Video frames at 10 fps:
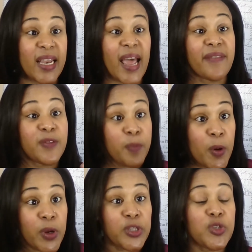I've
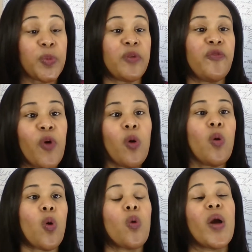spoken to before
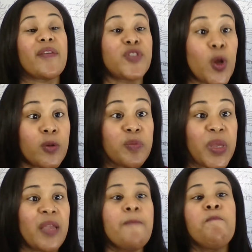or have told
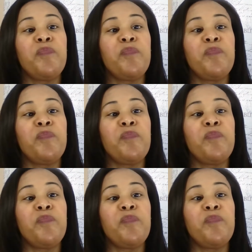me